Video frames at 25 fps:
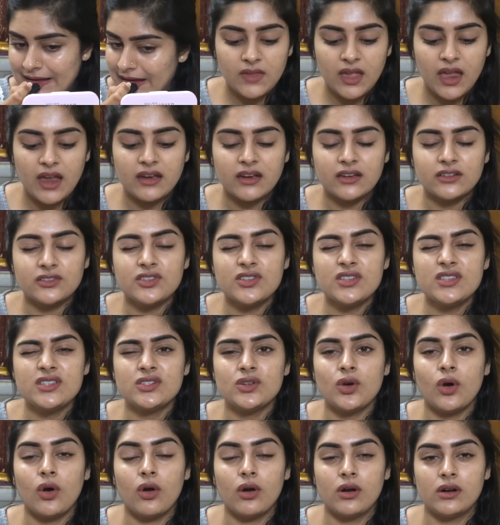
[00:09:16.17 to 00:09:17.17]
And it just
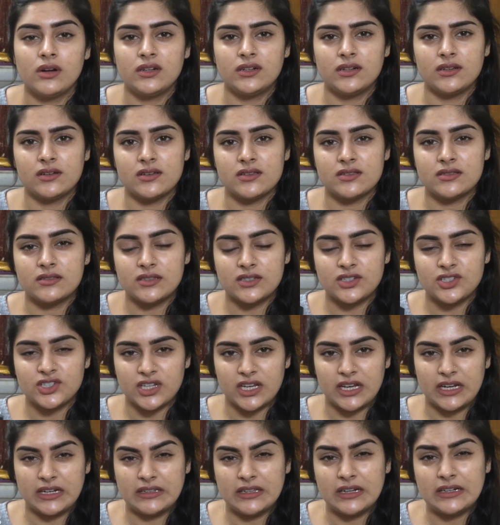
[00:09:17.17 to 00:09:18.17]
alters the
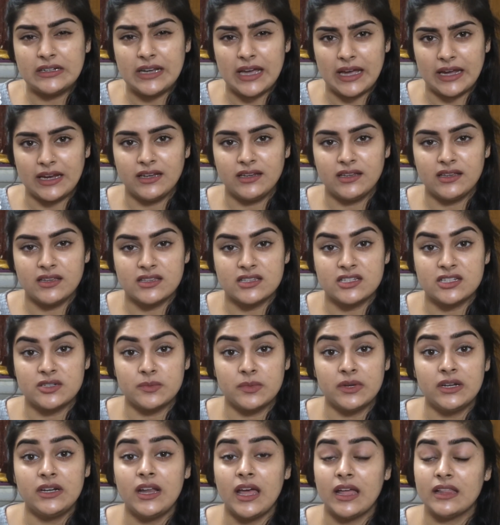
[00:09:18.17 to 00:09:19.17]
shade the tiniest
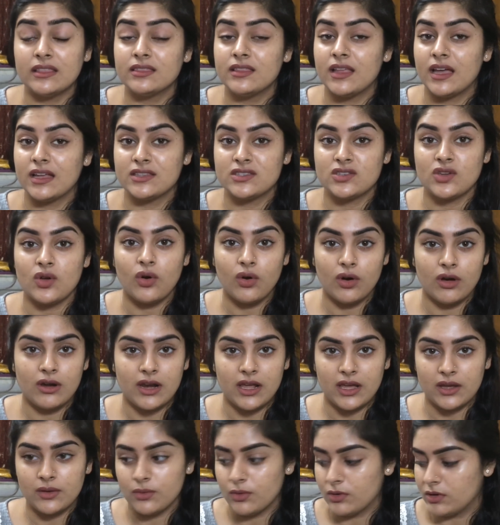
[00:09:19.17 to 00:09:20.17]
bit, and that's all
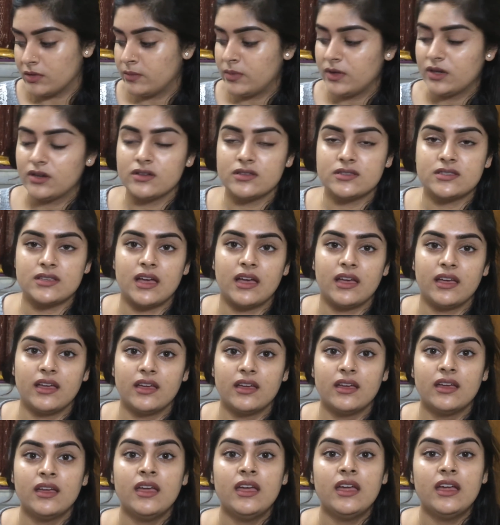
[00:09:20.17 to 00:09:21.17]
I want, because
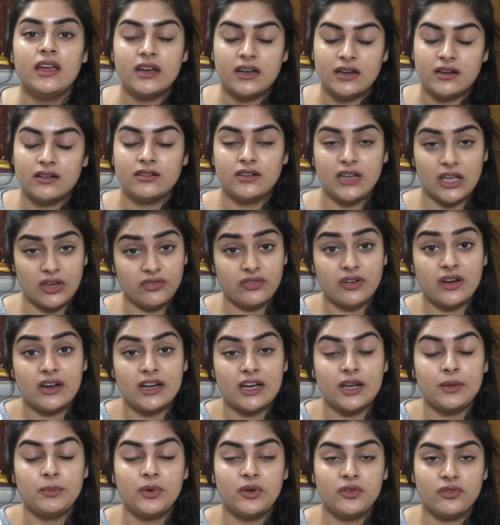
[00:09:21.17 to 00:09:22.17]
I
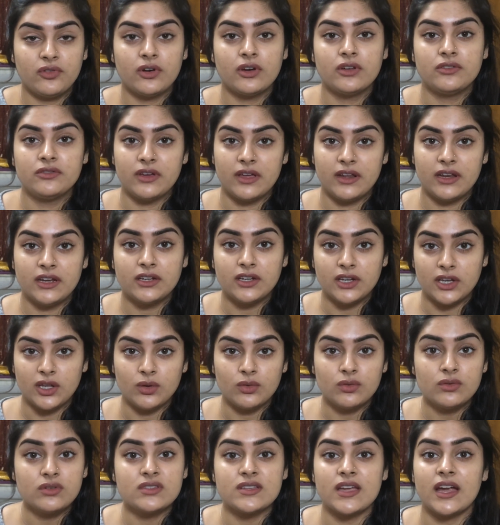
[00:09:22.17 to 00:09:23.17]
definitely prefer wearing
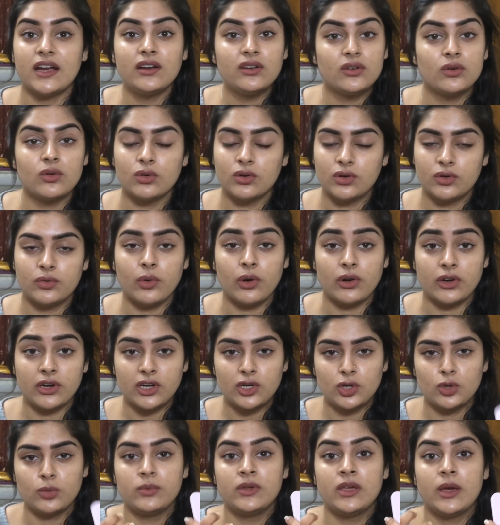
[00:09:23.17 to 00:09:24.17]
nudes. I don't want it
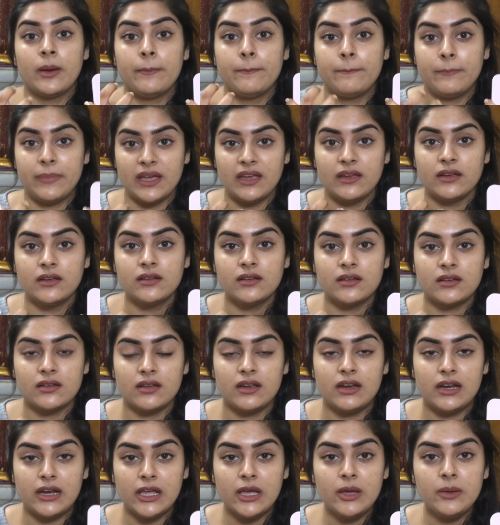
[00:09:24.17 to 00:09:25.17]
to be a pink
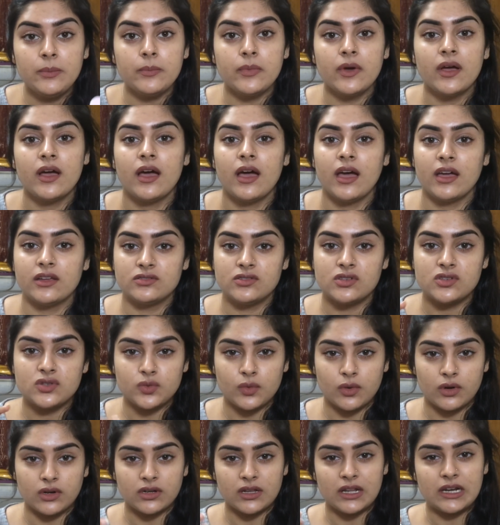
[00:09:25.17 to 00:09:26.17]
lip. I just
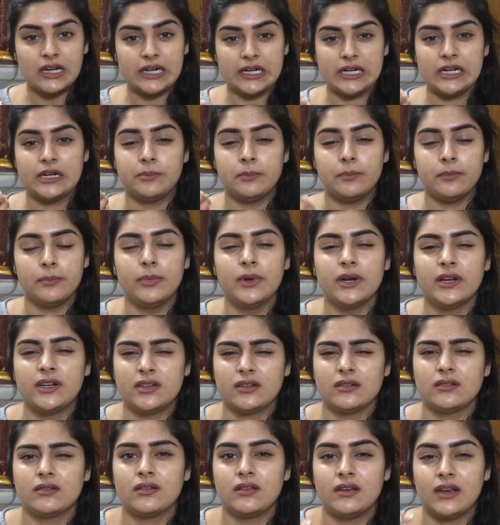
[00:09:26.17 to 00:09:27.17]
want a little bit,
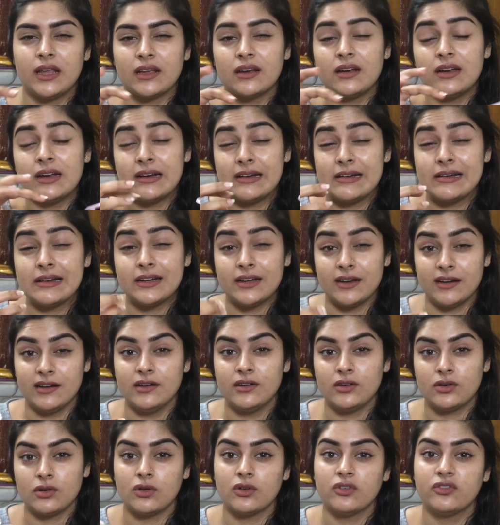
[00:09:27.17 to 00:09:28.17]
like a little tint
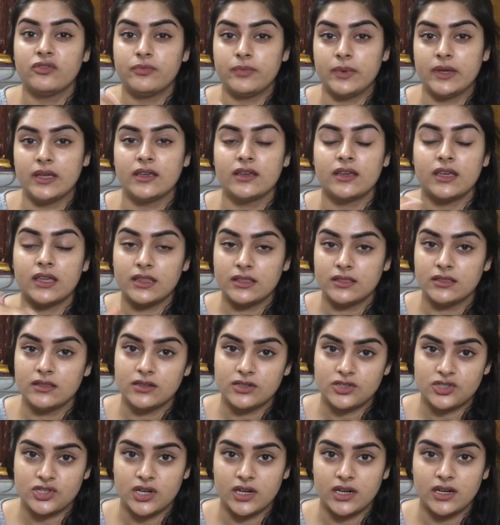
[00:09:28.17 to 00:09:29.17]
of pink in the
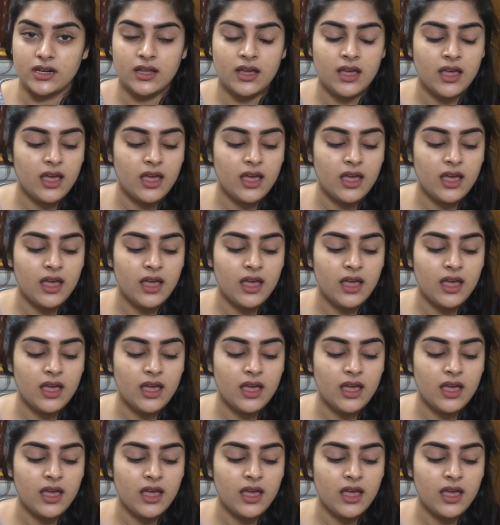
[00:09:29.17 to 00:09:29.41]
shade.